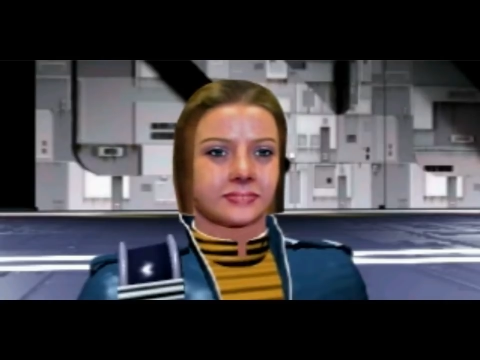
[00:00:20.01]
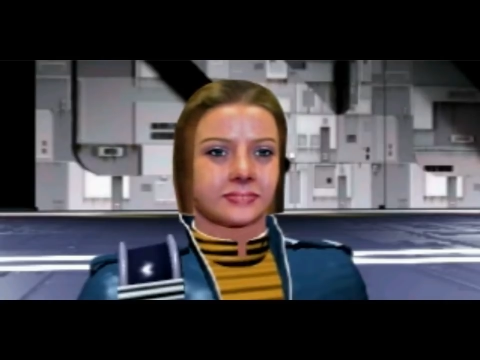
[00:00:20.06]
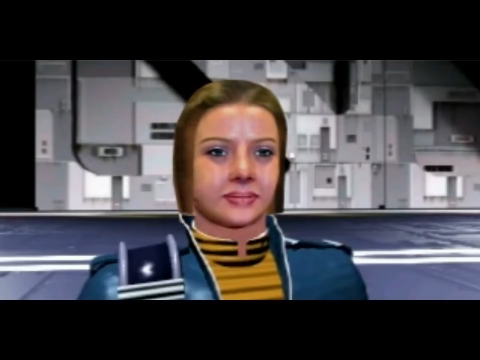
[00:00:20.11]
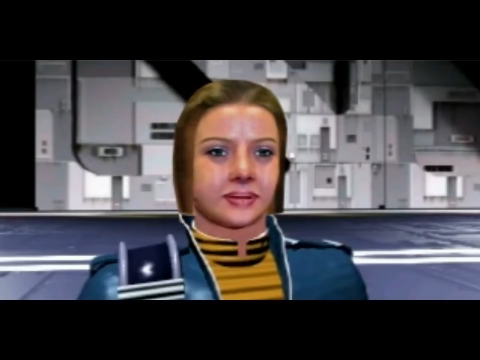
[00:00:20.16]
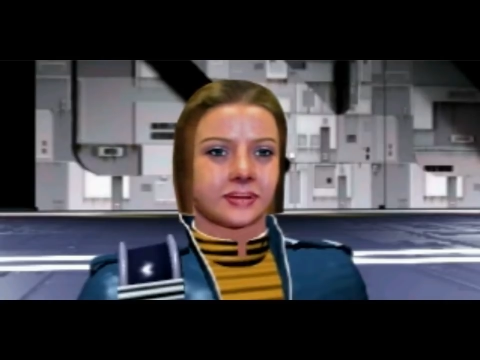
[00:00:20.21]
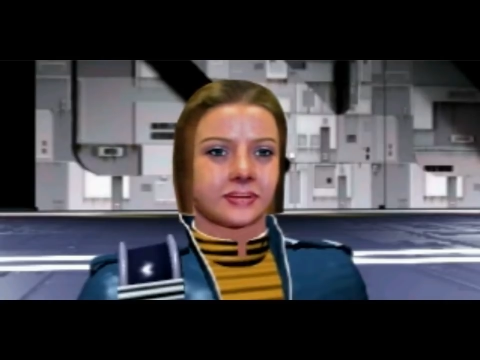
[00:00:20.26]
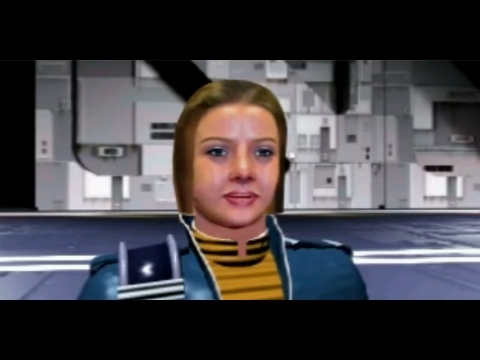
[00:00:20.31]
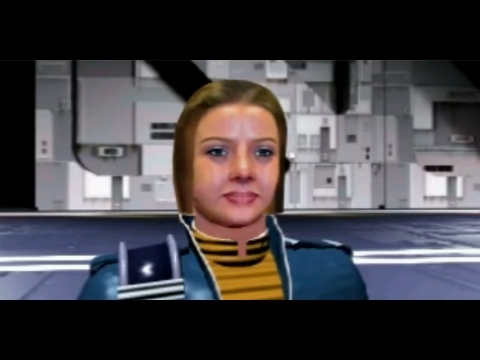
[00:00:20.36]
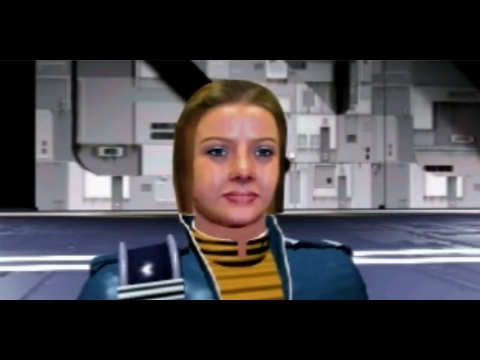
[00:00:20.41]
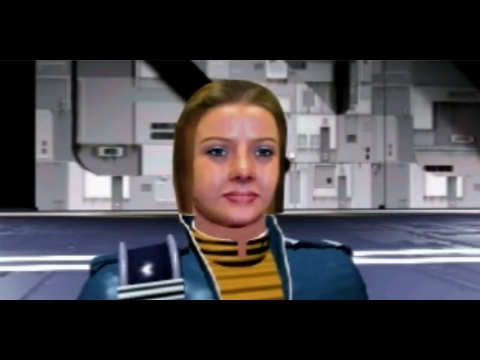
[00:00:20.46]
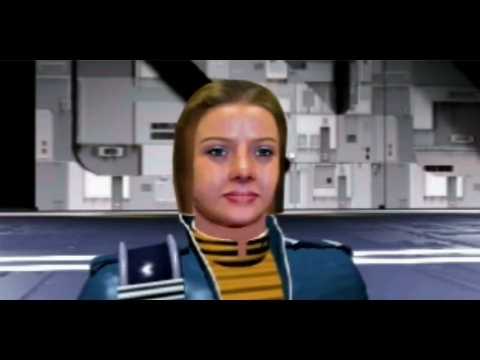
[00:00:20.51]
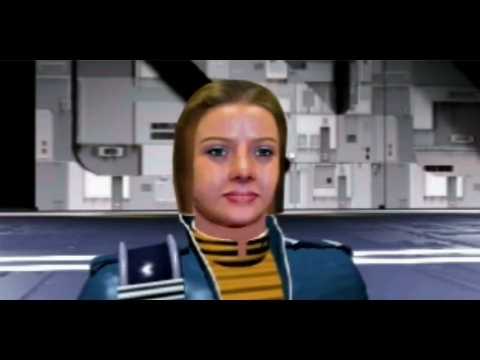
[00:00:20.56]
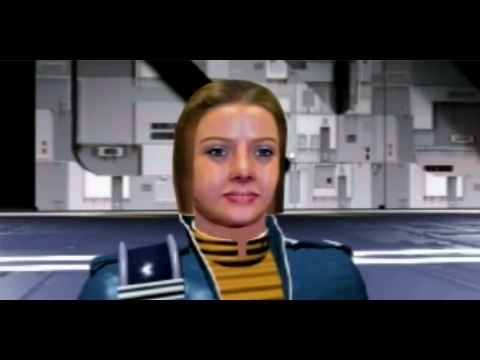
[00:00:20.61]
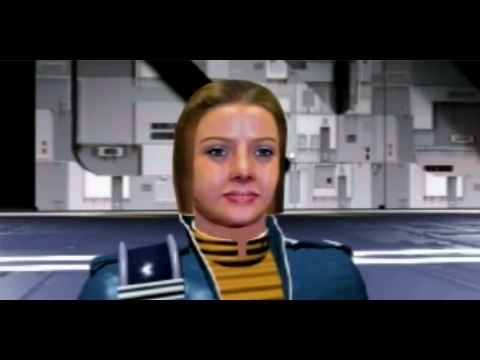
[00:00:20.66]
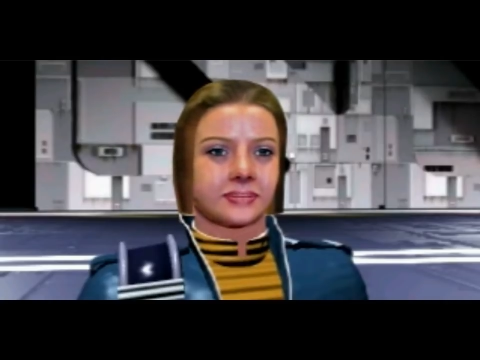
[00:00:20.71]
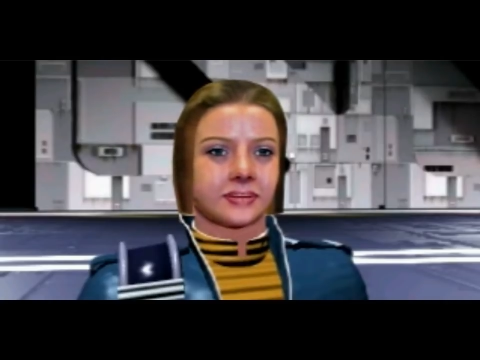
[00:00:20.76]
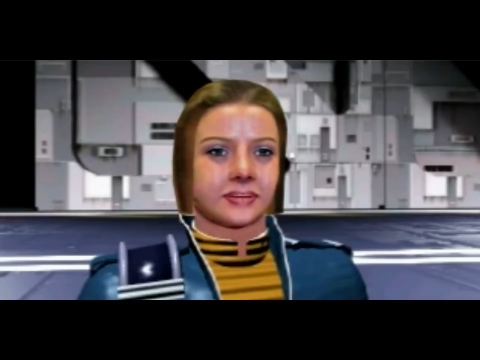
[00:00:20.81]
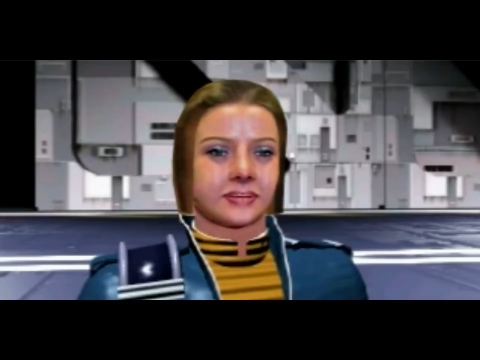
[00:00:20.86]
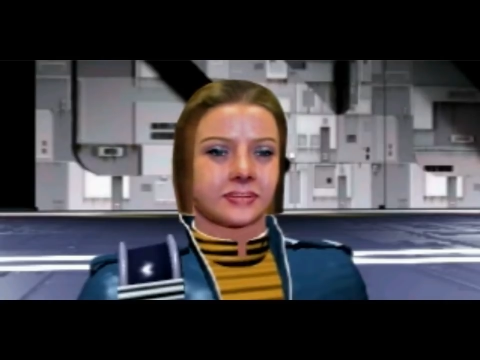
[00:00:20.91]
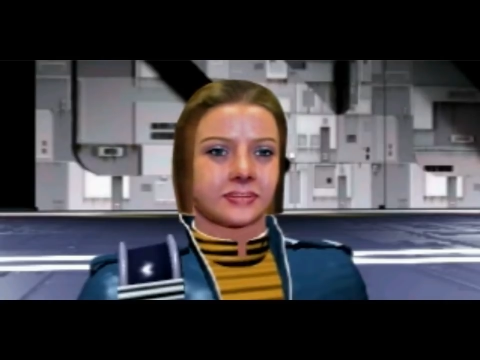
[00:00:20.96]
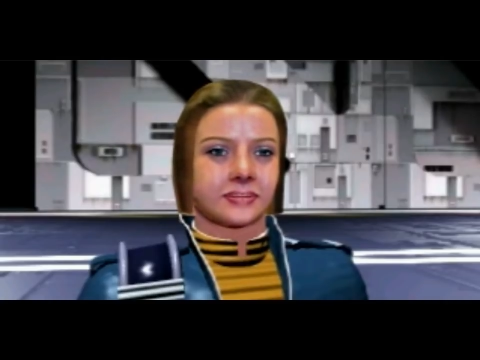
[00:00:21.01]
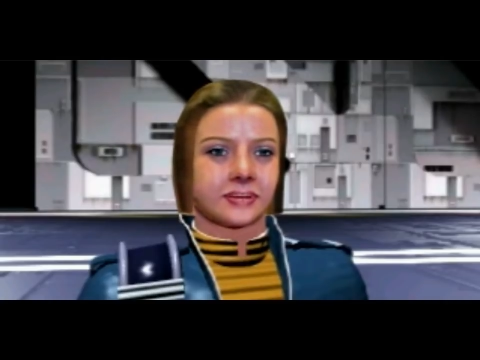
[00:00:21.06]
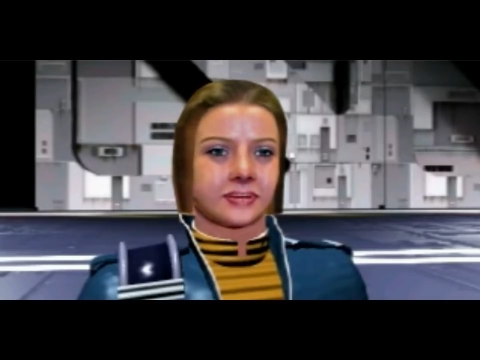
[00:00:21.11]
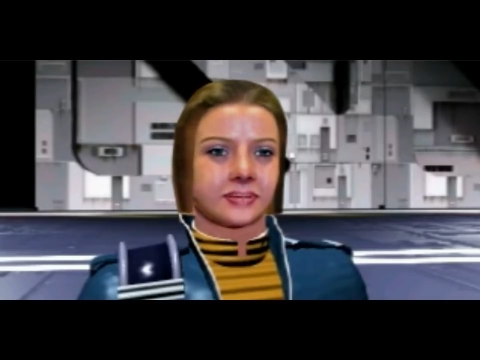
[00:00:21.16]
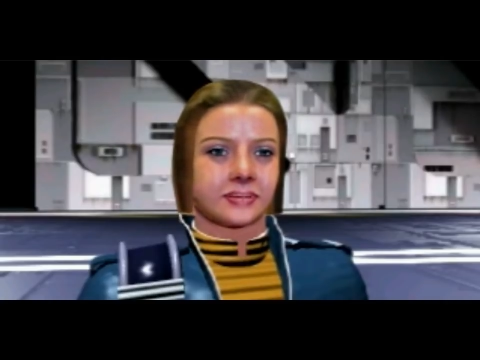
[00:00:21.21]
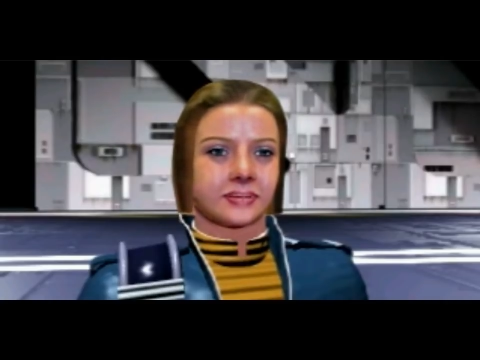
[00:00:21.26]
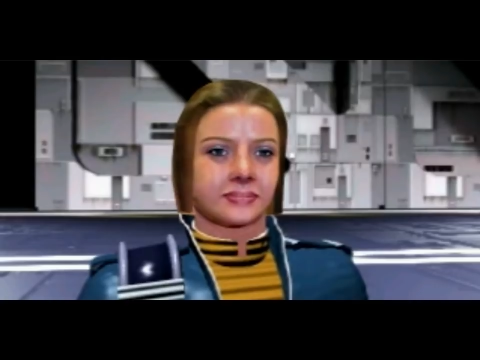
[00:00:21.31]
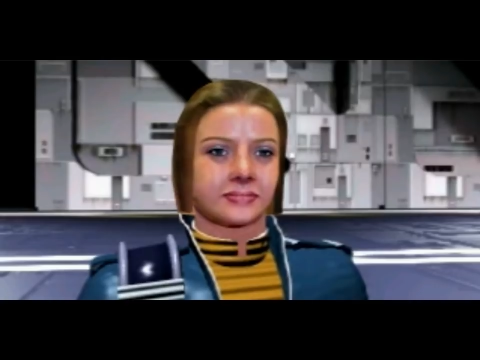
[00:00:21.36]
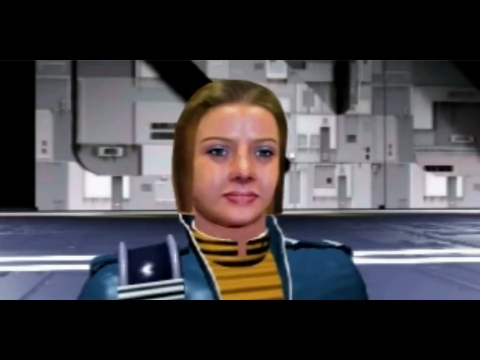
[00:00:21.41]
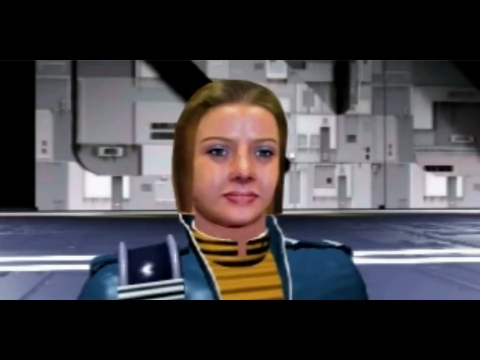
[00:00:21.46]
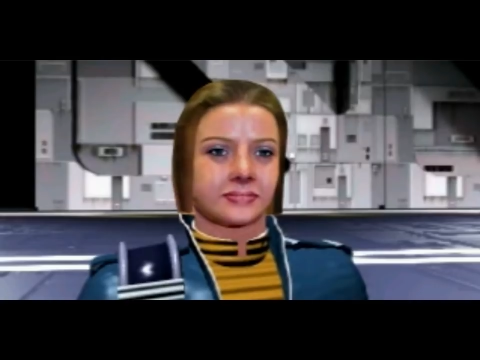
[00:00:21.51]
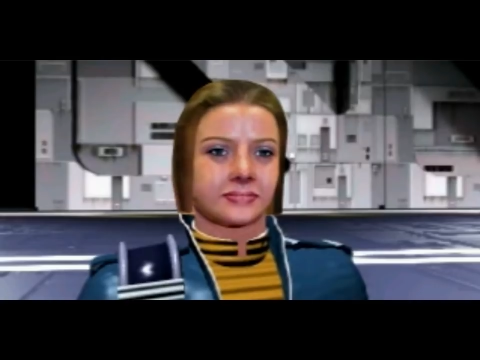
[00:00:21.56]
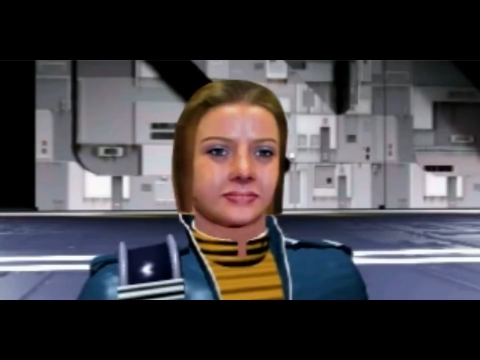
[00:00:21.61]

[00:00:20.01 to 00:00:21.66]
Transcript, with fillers: Well, and, um...